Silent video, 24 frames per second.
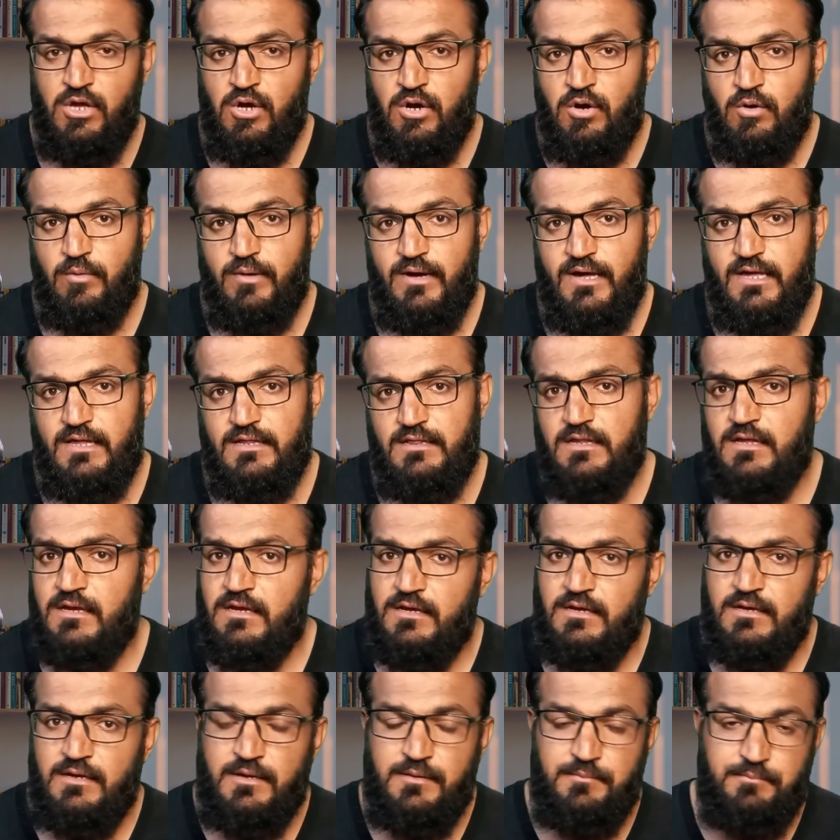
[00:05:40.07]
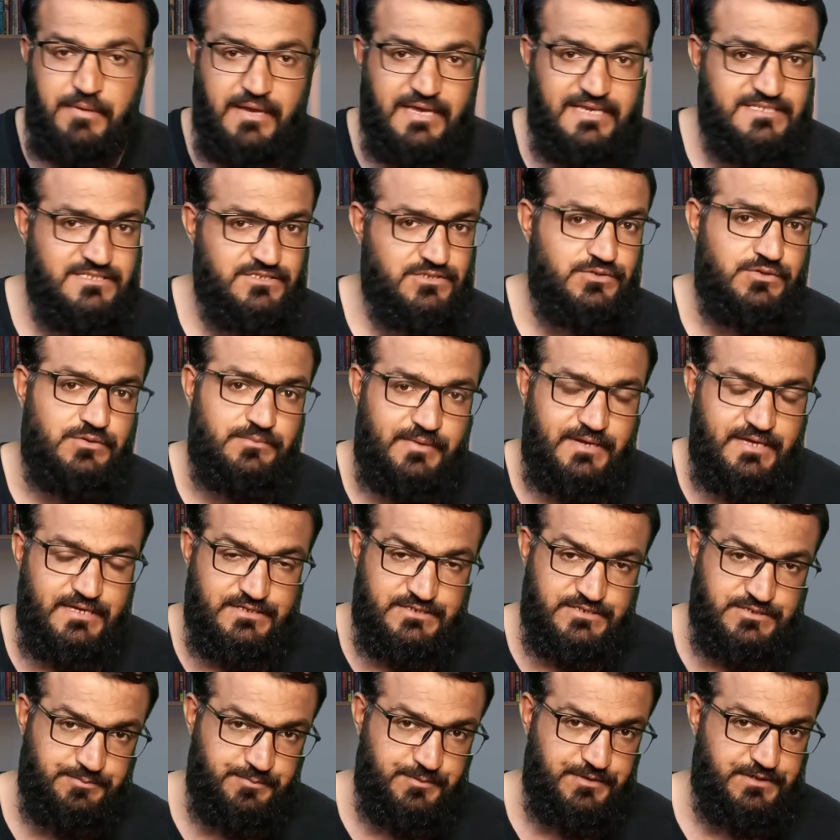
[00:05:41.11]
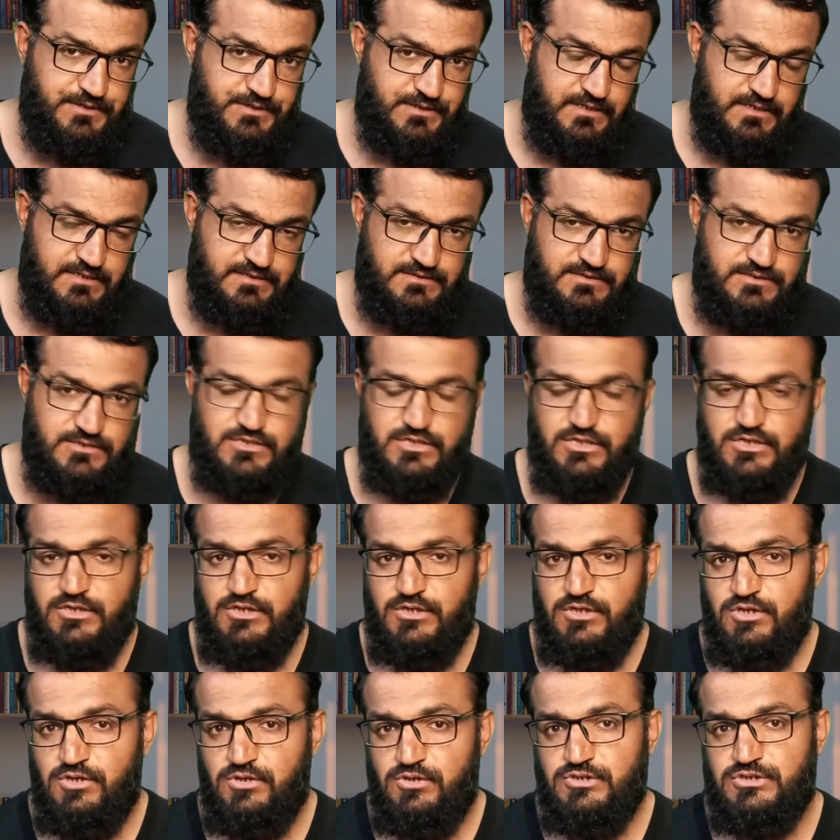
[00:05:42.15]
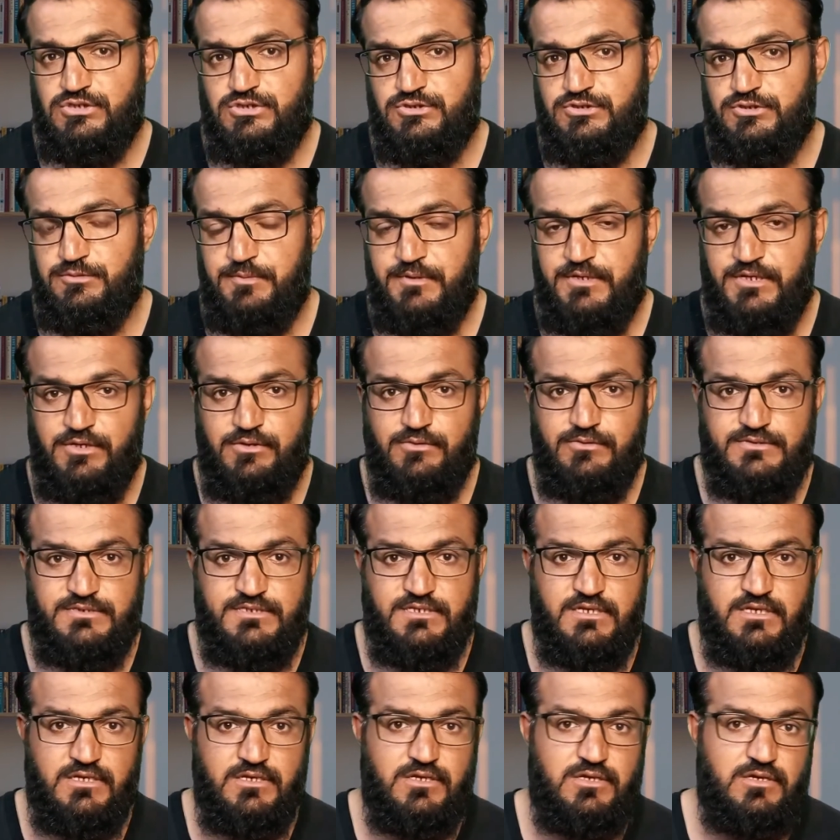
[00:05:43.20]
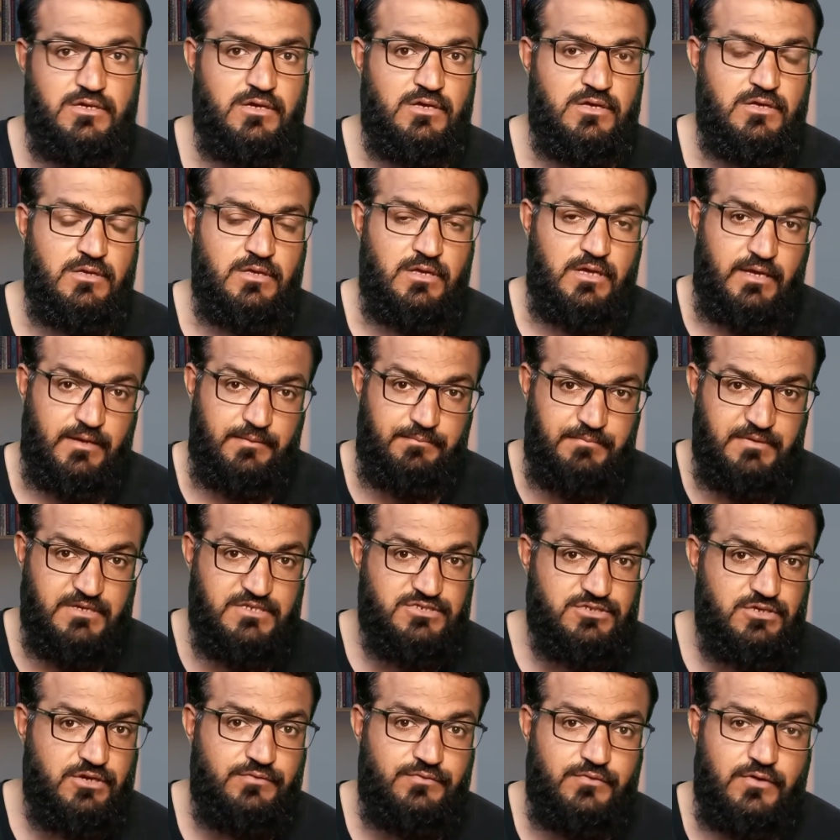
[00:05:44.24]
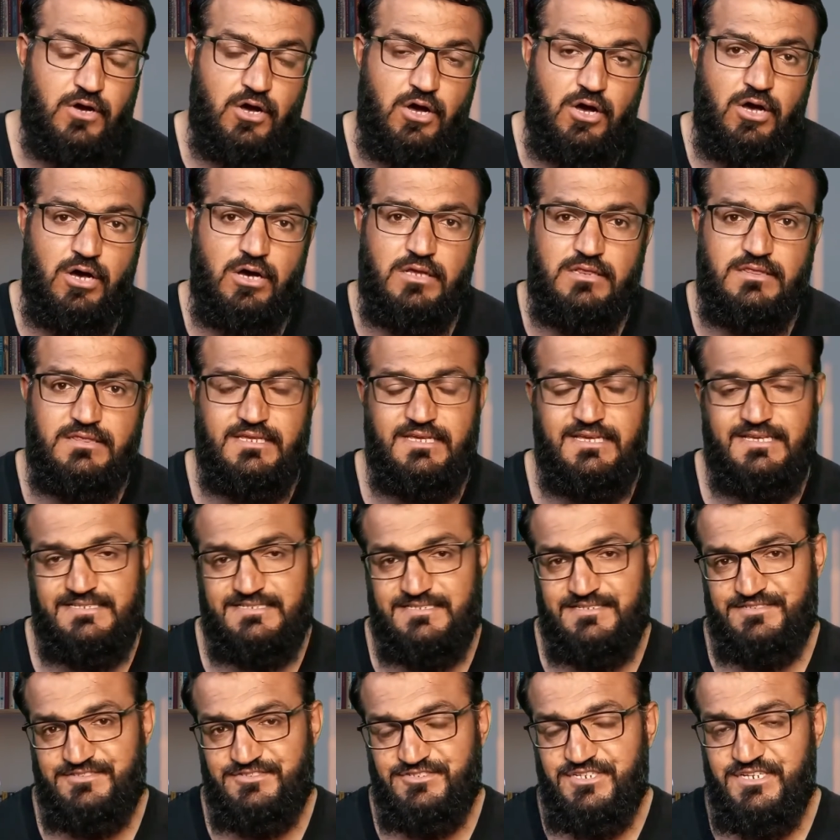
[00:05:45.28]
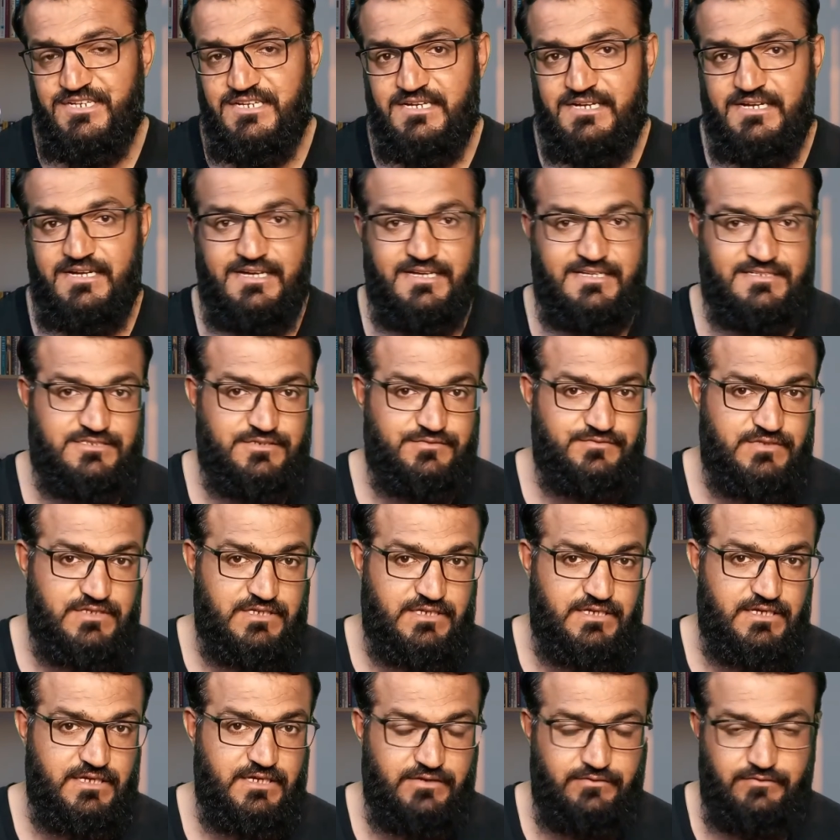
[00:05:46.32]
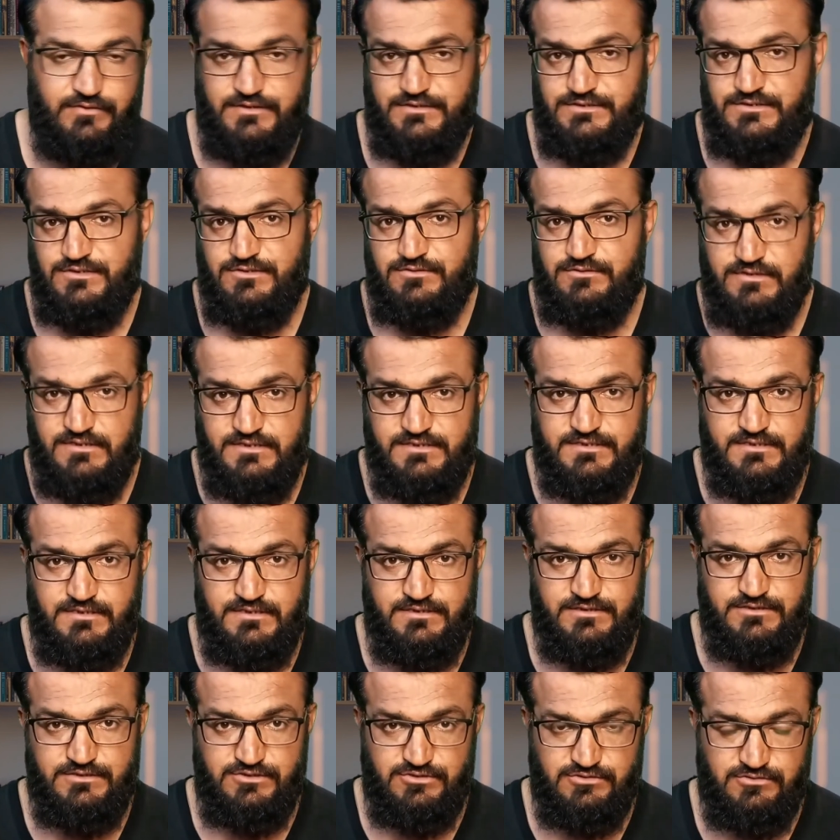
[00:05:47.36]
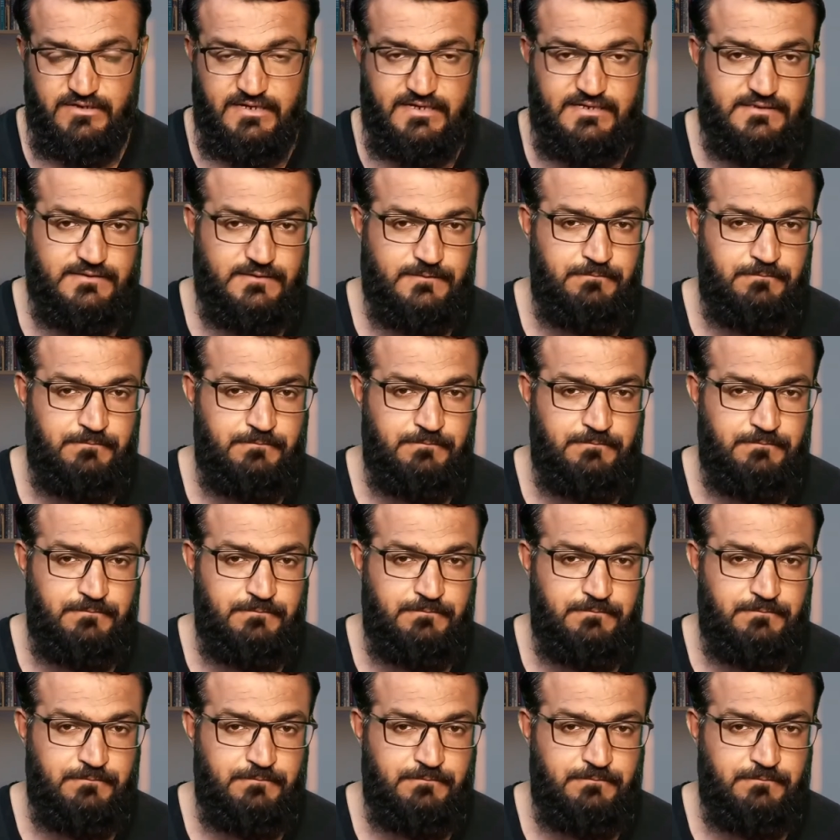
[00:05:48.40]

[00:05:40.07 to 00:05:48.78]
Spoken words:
Well, based on my experience, you should be using a mix of all these three kinds of the keywords research, right?